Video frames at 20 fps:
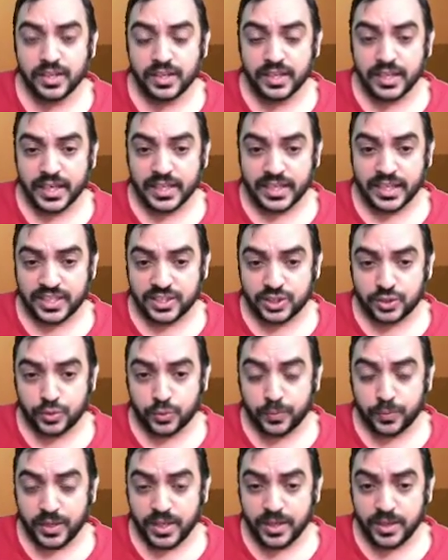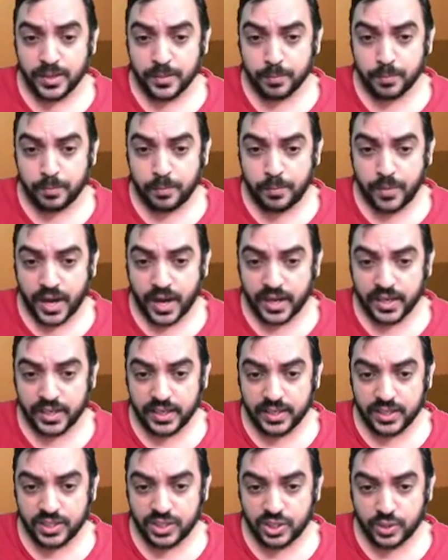it is to be
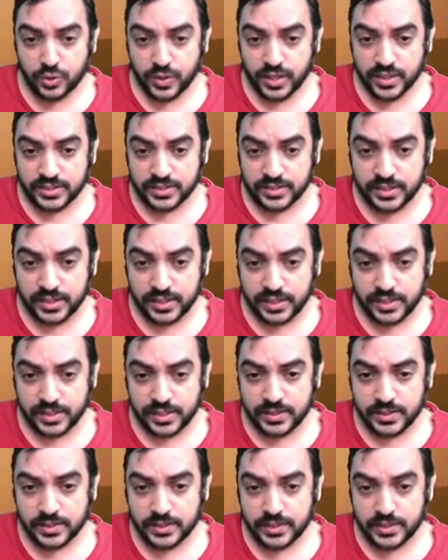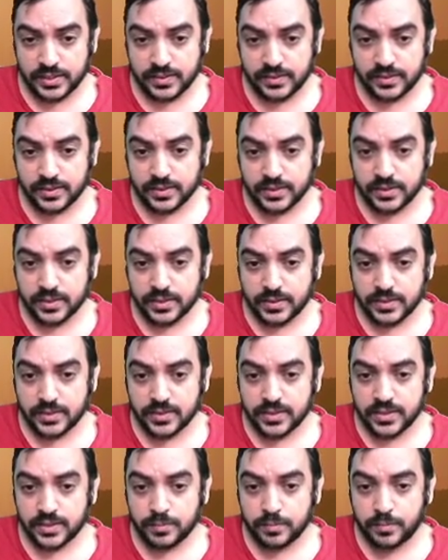buy USD.
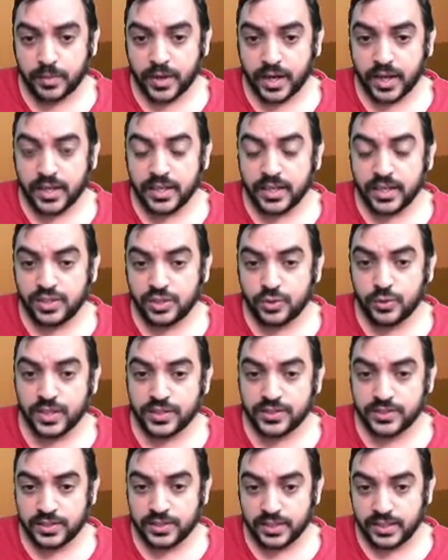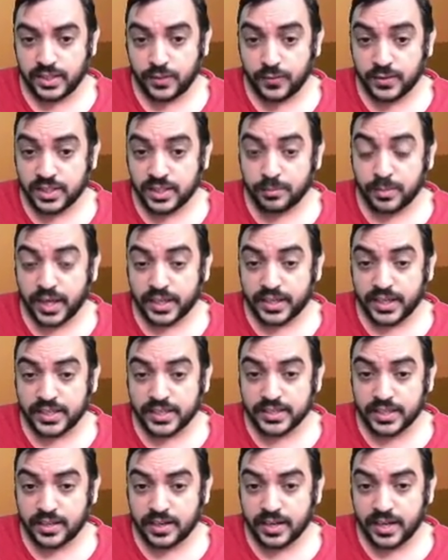By USD within brackets
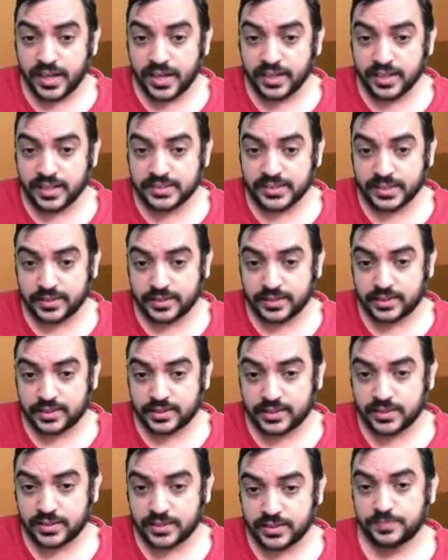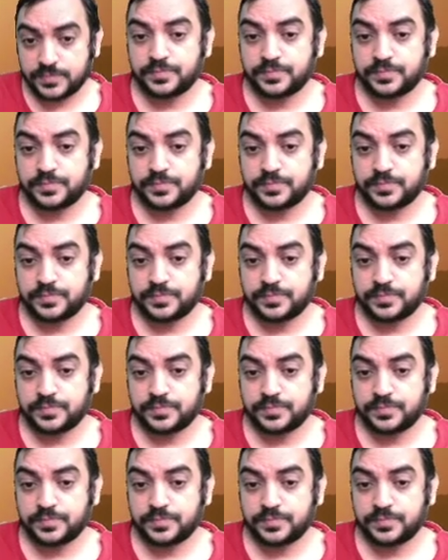underlying assets.